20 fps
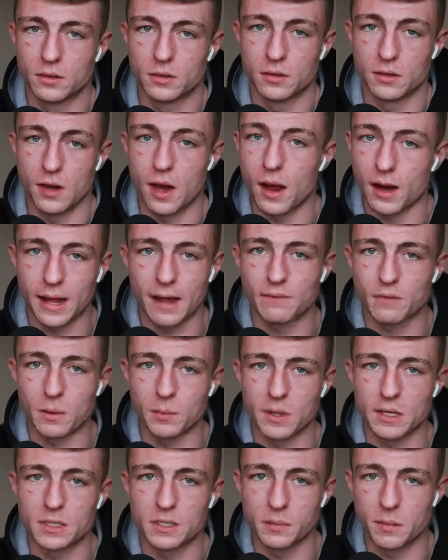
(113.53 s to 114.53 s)
not have the
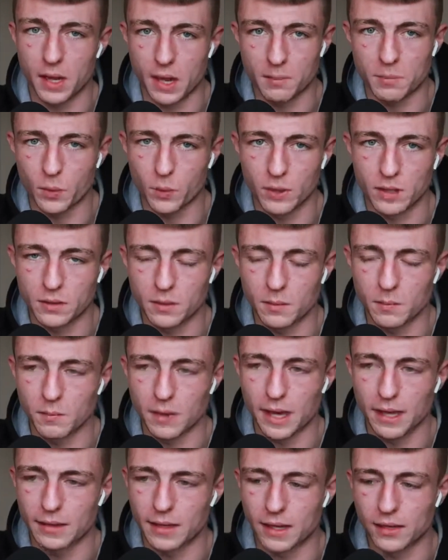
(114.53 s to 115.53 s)
piece of paper with them
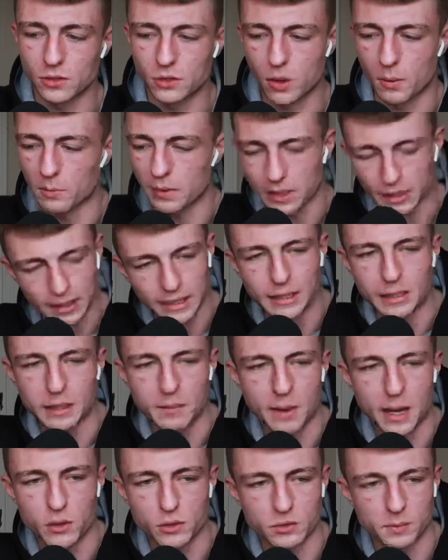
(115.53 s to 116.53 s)
and then completely
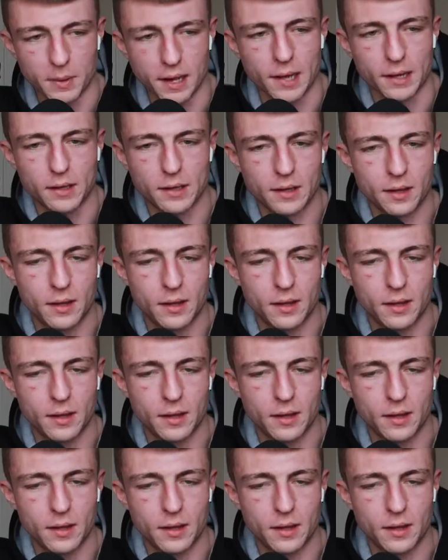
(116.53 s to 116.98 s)
bounce back.